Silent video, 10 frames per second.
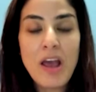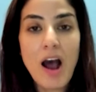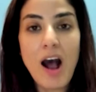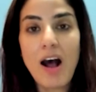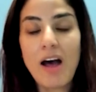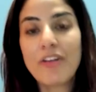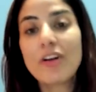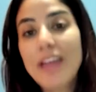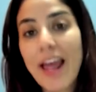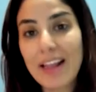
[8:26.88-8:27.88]
Uh,
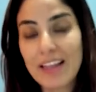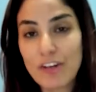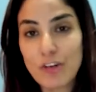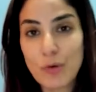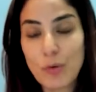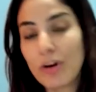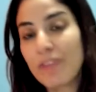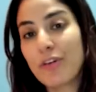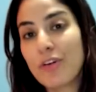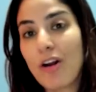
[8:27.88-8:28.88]
they're likely to, or
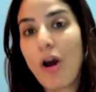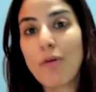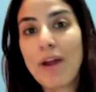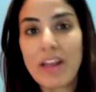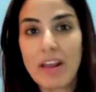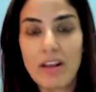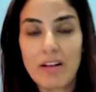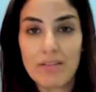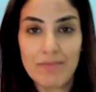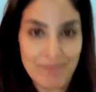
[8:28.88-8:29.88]
if they're not already,
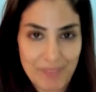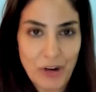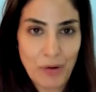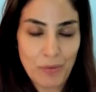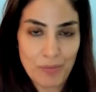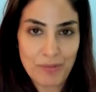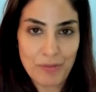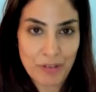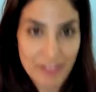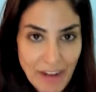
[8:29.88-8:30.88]
you know,
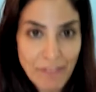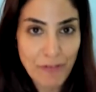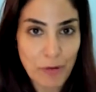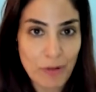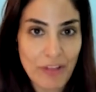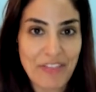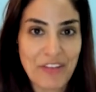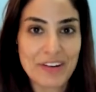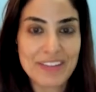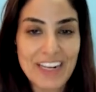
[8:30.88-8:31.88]
resentful that
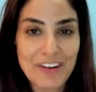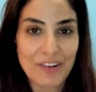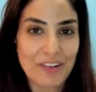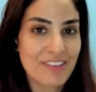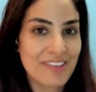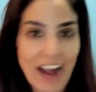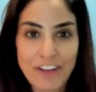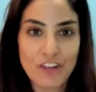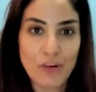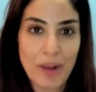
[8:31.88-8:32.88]
their leader
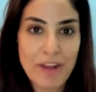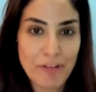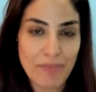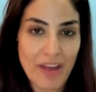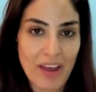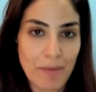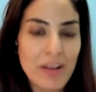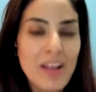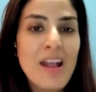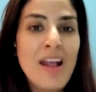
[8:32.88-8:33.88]
snatched it away from
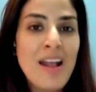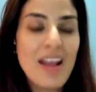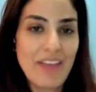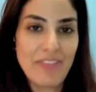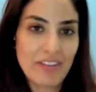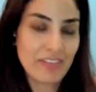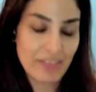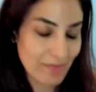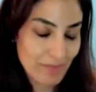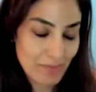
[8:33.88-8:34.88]
them in this
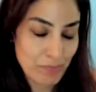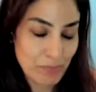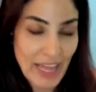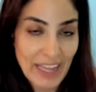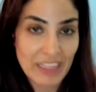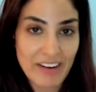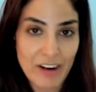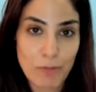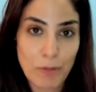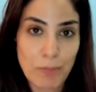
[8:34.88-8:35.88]
likely
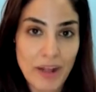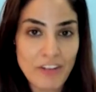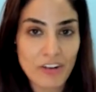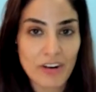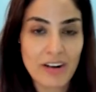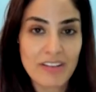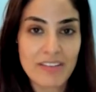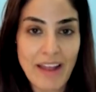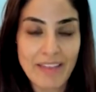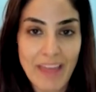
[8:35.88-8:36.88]
terrible blunder and
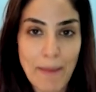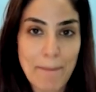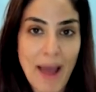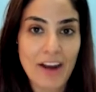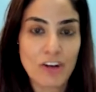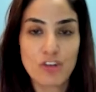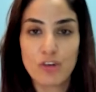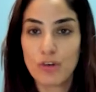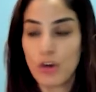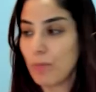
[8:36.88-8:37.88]
sent them back
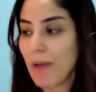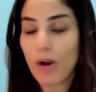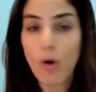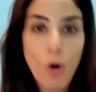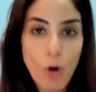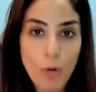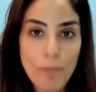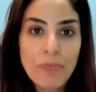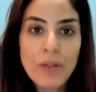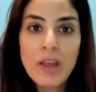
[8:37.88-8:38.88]
to, you know, back
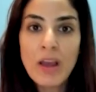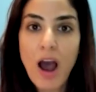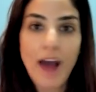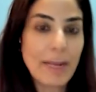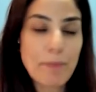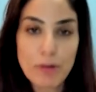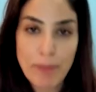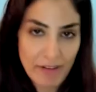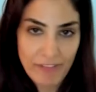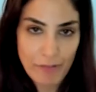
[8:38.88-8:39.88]
home, unable to
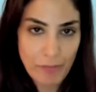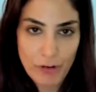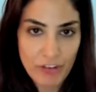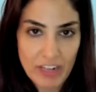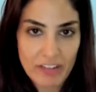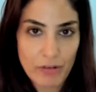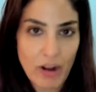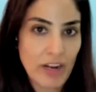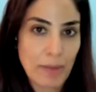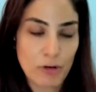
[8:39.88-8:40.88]
benefit from their seats and
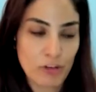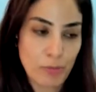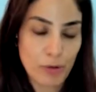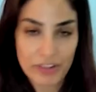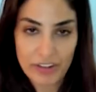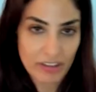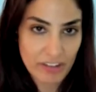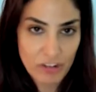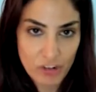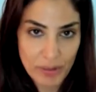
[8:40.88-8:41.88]
unable to support their
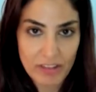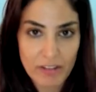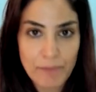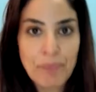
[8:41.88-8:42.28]
constituents.